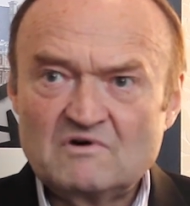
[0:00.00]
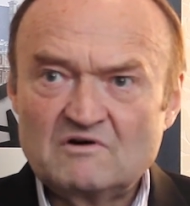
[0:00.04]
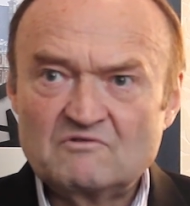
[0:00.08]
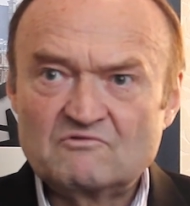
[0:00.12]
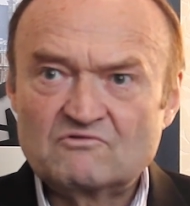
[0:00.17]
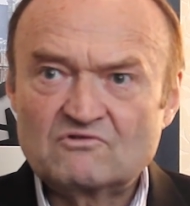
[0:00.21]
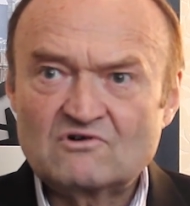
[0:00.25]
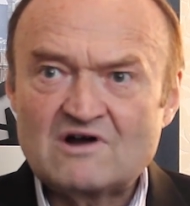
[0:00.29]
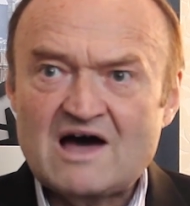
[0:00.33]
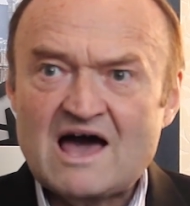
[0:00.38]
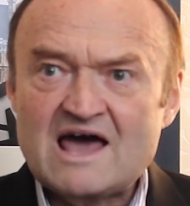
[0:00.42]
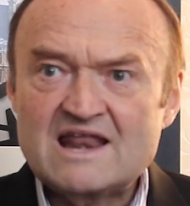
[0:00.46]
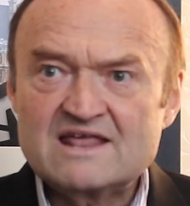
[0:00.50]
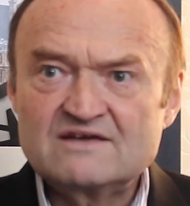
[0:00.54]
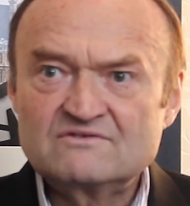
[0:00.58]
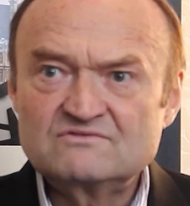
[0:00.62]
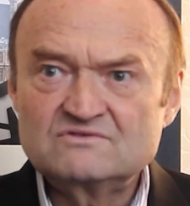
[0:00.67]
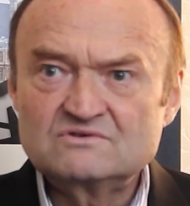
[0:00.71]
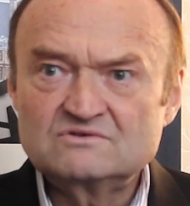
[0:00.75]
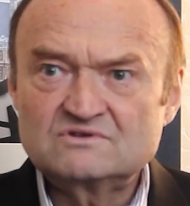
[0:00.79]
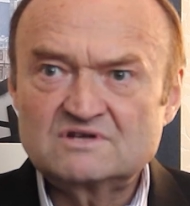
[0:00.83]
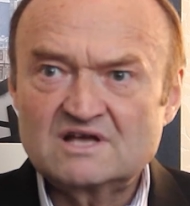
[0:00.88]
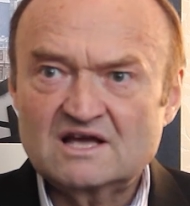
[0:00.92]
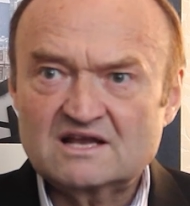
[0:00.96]
variety of
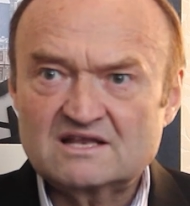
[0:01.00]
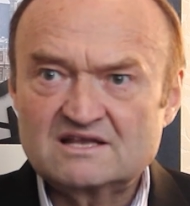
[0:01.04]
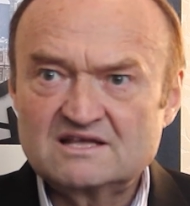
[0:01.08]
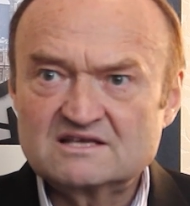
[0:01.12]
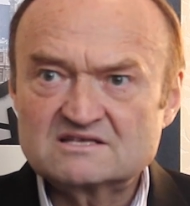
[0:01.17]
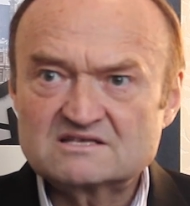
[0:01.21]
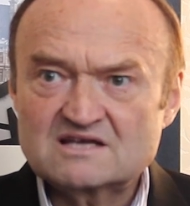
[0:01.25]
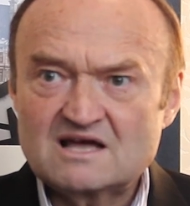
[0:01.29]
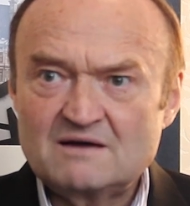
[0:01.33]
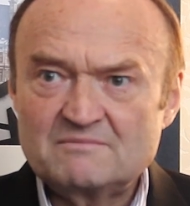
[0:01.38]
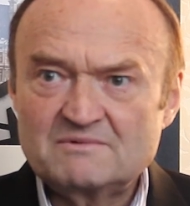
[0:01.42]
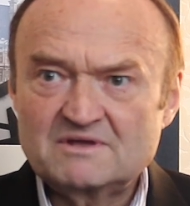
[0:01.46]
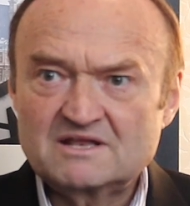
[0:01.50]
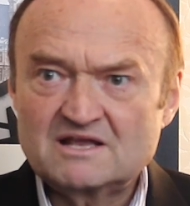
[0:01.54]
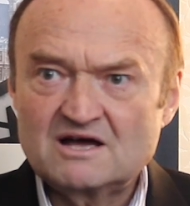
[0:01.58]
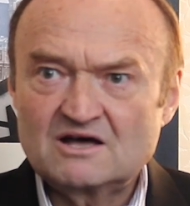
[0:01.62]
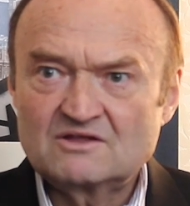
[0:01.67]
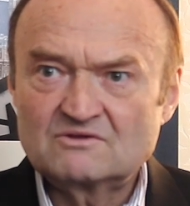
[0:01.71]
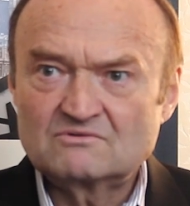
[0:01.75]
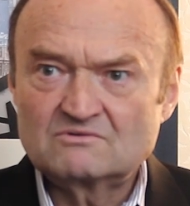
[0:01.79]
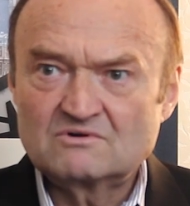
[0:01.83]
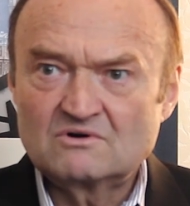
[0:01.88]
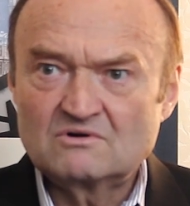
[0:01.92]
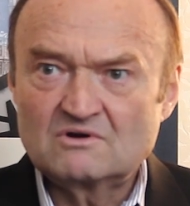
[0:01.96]
new techniques coming
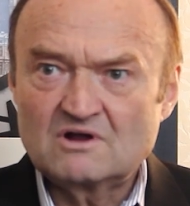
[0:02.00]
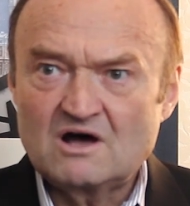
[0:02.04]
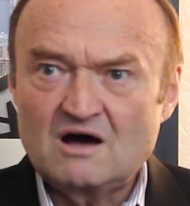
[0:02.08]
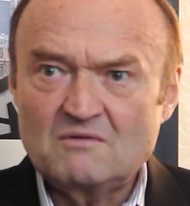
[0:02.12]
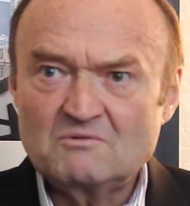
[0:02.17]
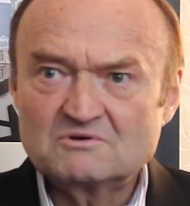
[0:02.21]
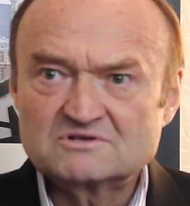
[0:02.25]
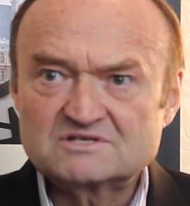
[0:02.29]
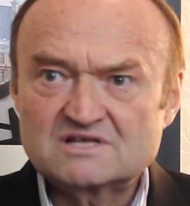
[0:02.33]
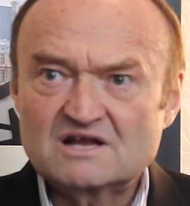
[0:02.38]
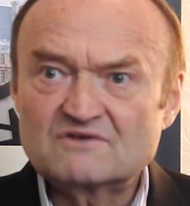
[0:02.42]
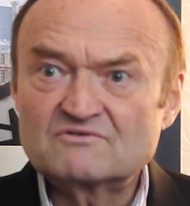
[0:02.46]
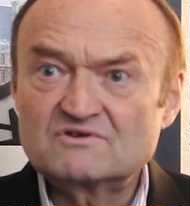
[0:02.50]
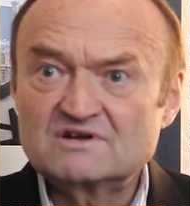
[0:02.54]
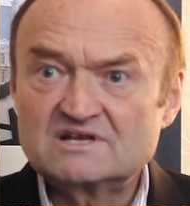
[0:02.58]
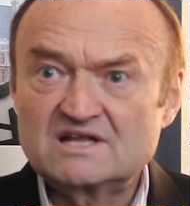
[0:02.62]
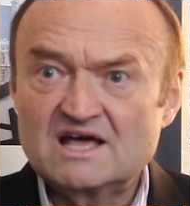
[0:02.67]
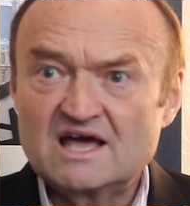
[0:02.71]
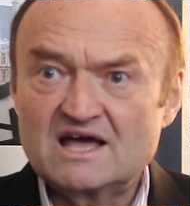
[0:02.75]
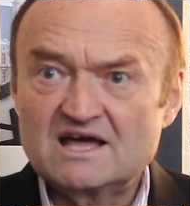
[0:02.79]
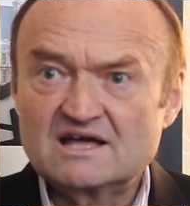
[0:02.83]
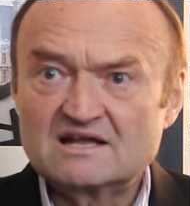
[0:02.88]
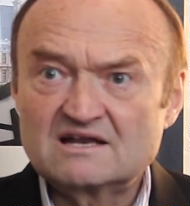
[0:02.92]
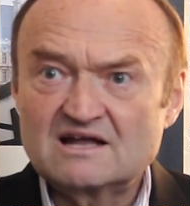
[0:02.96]
down the road almost every
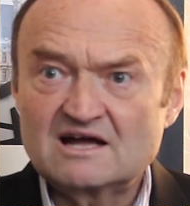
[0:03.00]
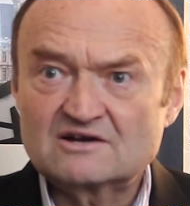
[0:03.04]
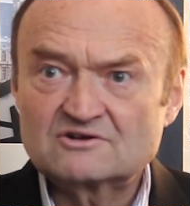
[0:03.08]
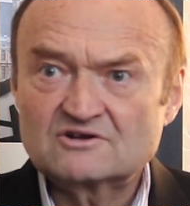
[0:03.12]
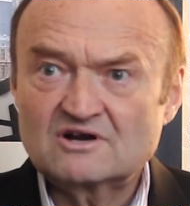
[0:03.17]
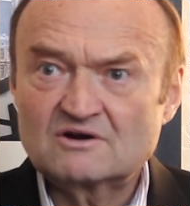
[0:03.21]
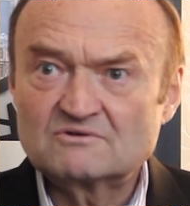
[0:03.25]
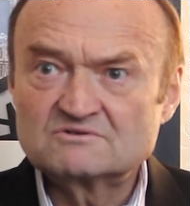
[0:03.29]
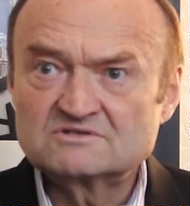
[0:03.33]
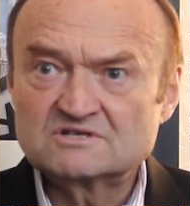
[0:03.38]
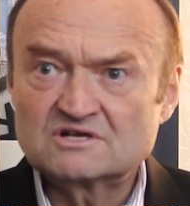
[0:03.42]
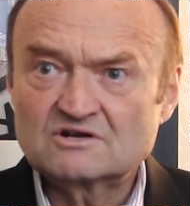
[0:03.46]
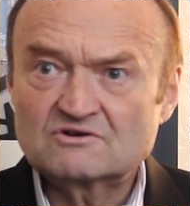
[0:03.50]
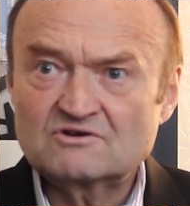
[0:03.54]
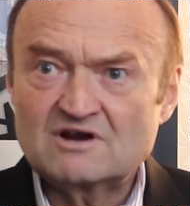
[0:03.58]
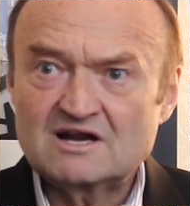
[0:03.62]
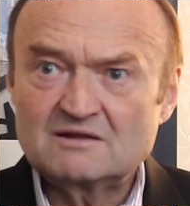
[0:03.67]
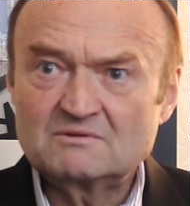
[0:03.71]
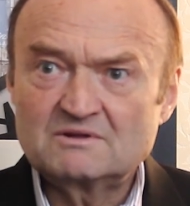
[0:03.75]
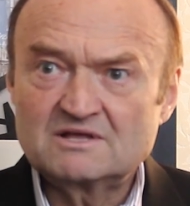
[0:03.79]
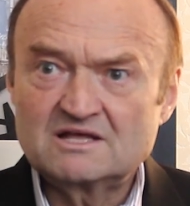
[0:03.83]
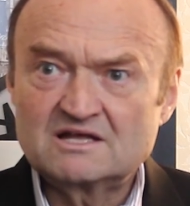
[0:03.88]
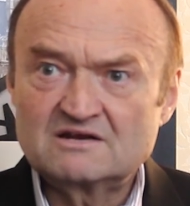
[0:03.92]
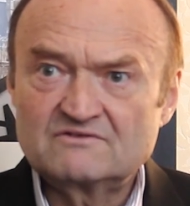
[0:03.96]
day. Dr. Goodhart was
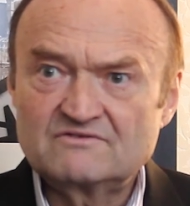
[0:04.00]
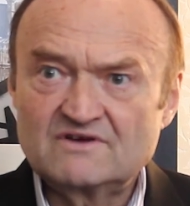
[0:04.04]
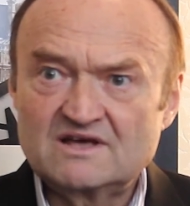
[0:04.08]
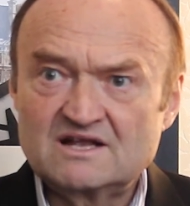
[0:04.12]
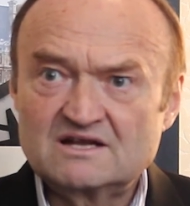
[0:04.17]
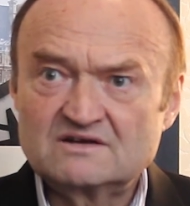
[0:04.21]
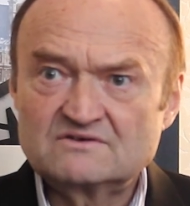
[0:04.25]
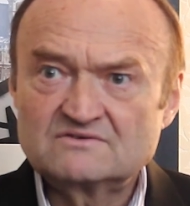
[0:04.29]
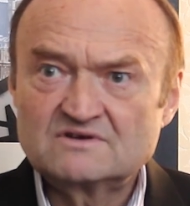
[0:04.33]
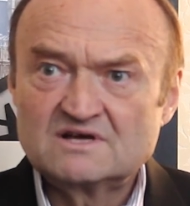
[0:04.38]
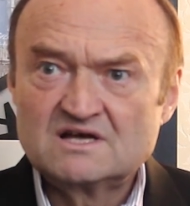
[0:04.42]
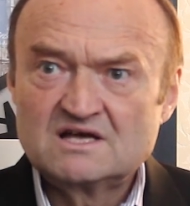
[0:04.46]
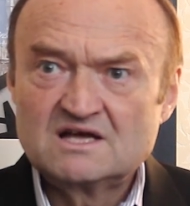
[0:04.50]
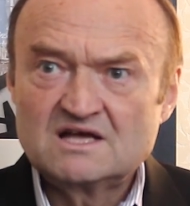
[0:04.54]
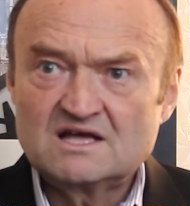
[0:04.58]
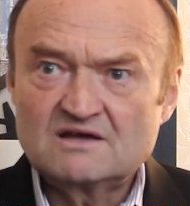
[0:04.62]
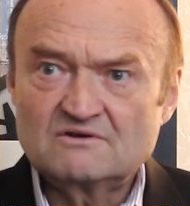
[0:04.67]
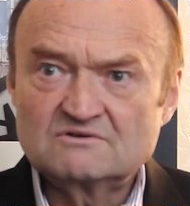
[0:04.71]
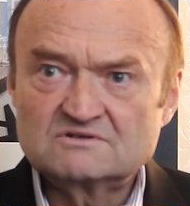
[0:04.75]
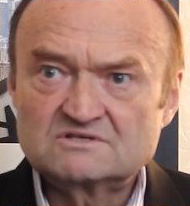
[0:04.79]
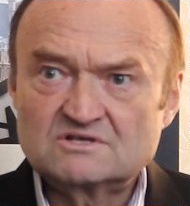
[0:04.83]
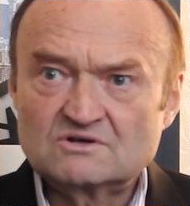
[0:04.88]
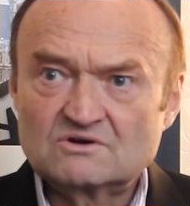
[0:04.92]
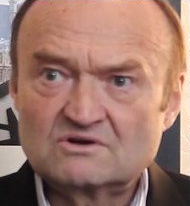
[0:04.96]
incredibly innovative.
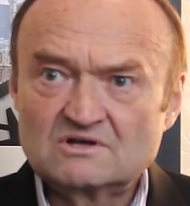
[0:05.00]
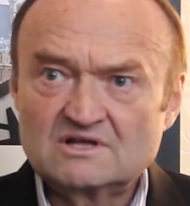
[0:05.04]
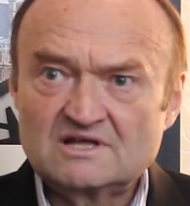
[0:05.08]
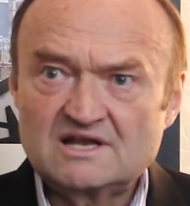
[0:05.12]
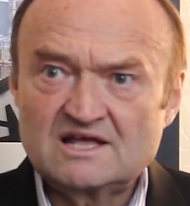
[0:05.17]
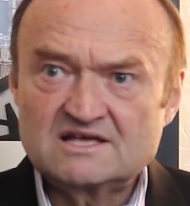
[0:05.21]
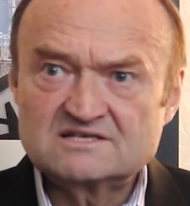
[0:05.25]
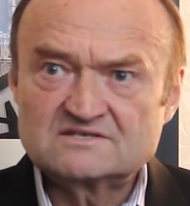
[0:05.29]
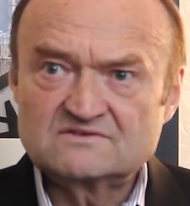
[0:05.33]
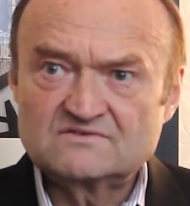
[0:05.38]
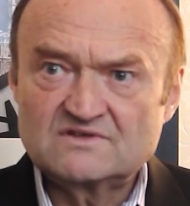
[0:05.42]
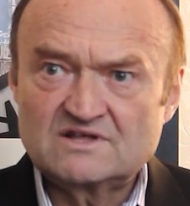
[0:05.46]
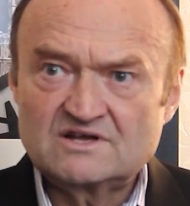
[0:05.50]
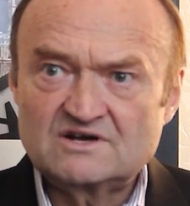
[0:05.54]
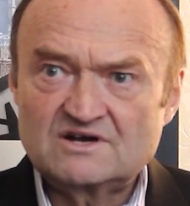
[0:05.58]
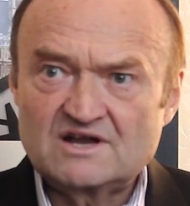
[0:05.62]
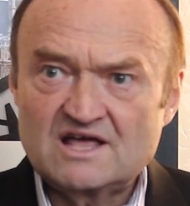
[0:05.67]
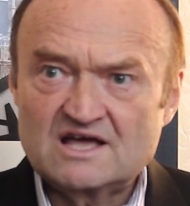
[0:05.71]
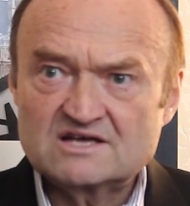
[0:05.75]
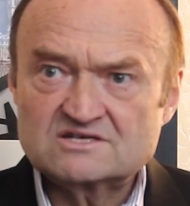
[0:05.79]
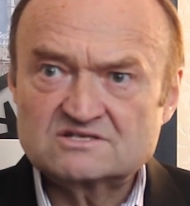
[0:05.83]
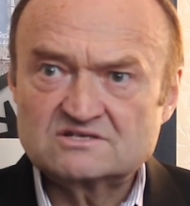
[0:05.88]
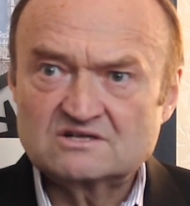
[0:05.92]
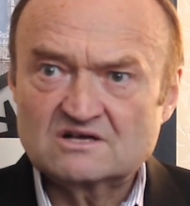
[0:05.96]
It was the early days of the
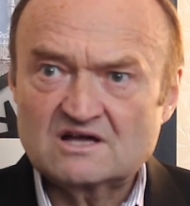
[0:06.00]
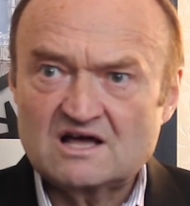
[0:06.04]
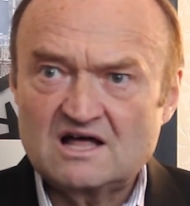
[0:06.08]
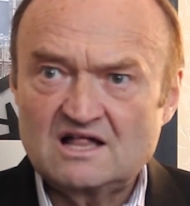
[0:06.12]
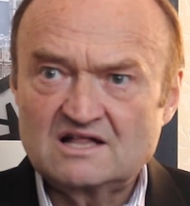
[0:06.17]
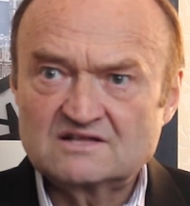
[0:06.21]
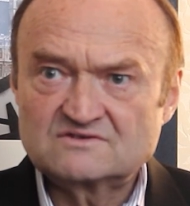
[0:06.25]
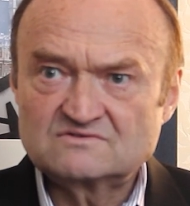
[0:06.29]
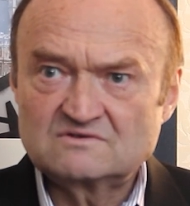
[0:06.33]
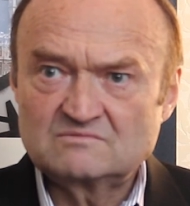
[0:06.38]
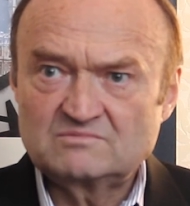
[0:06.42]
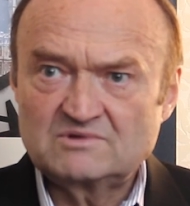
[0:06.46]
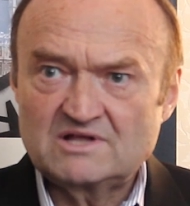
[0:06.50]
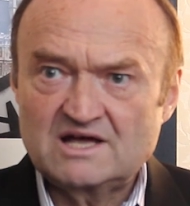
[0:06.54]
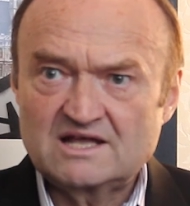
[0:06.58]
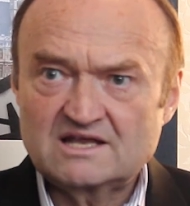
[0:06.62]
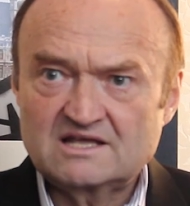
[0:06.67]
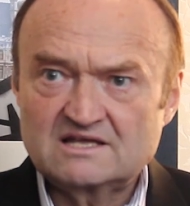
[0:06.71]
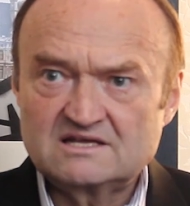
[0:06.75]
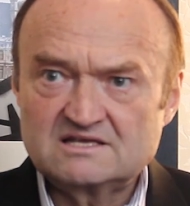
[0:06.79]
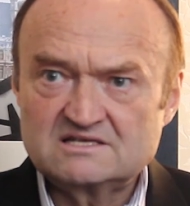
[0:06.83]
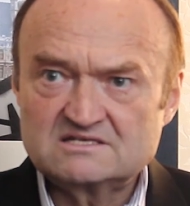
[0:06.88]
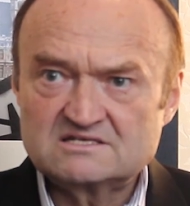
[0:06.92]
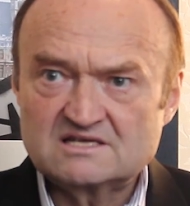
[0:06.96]
International College of Applied
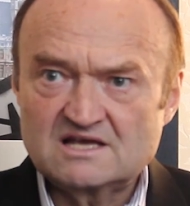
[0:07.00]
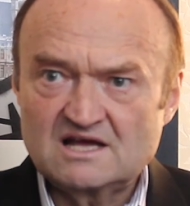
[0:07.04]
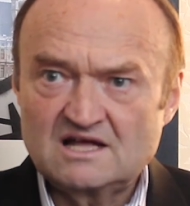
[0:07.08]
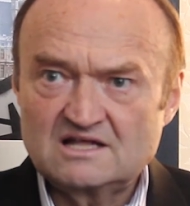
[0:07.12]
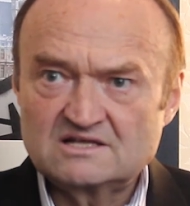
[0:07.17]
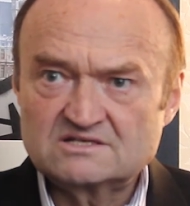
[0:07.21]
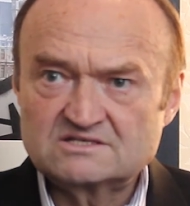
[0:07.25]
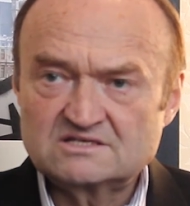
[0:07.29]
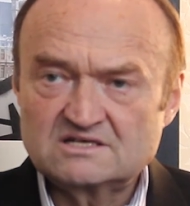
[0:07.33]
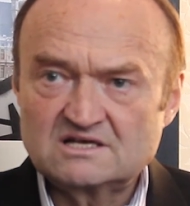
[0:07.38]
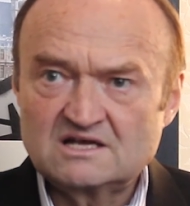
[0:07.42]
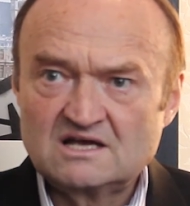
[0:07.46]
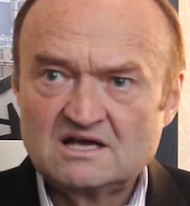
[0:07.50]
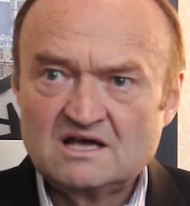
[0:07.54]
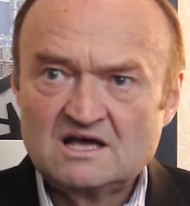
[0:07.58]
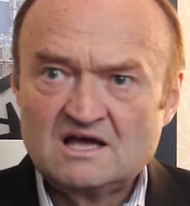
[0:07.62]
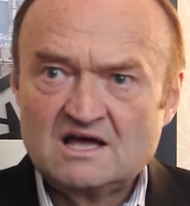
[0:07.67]
Kinesiology.